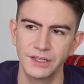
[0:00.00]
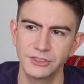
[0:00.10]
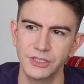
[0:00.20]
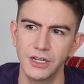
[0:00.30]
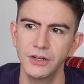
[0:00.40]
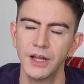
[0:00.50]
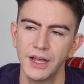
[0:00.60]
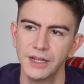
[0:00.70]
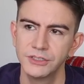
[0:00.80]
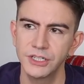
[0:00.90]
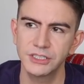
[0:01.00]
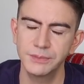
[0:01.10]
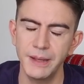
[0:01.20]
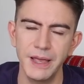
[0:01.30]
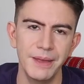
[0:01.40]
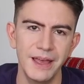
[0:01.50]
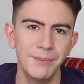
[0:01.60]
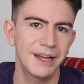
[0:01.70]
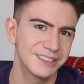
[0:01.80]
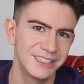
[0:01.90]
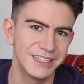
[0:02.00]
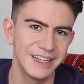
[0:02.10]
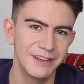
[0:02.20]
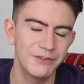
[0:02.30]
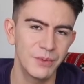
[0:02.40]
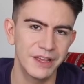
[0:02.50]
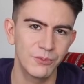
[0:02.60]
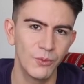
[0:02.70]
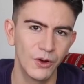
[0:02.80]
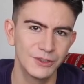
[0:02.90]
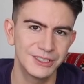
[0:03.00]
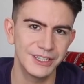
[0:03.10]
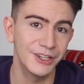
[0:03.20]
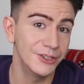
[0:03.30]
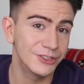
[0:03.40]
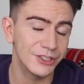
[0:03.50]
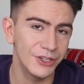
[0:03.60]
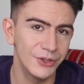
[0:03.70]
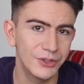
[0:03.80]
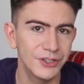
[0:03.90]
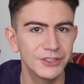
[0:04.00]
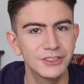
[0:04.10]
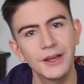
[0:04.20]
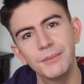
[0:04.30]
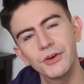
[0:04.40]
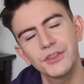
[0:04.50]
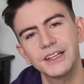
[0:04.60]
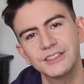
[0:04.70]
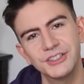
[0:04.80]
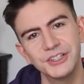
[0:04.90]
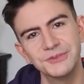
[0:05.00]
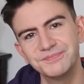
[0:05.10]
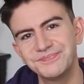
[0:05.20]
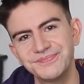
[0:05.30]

So just be a bit imaginative with what use you could put things to.